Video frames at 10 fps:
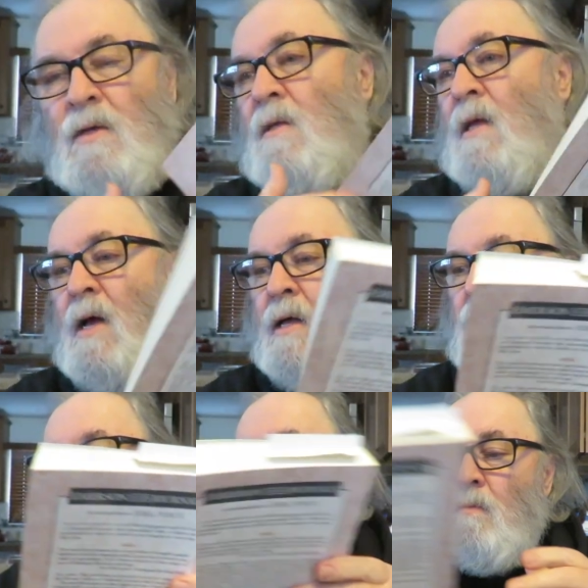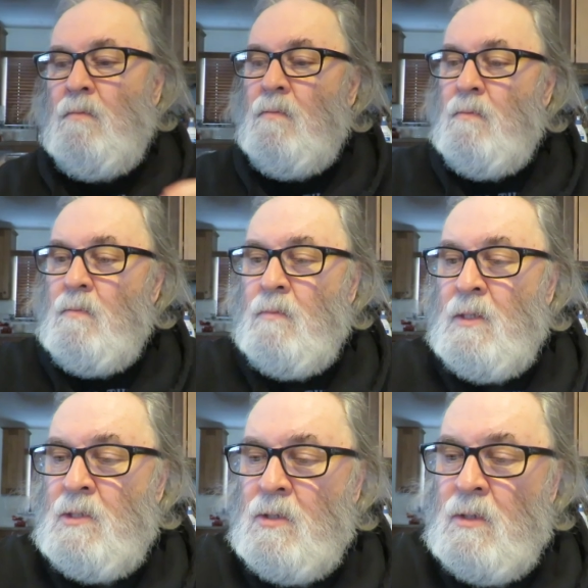with the other
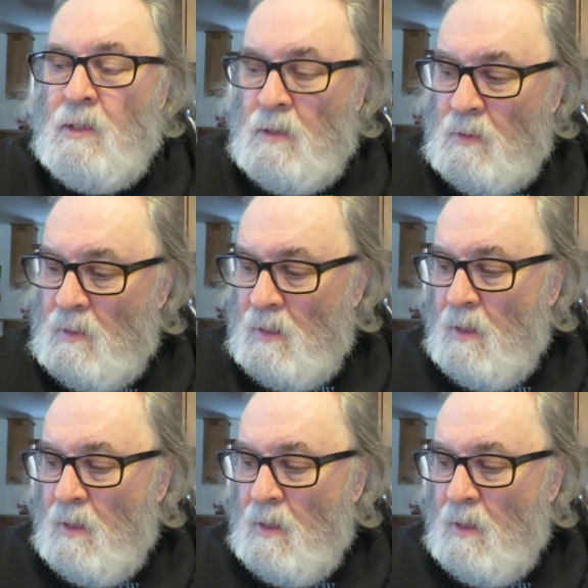material.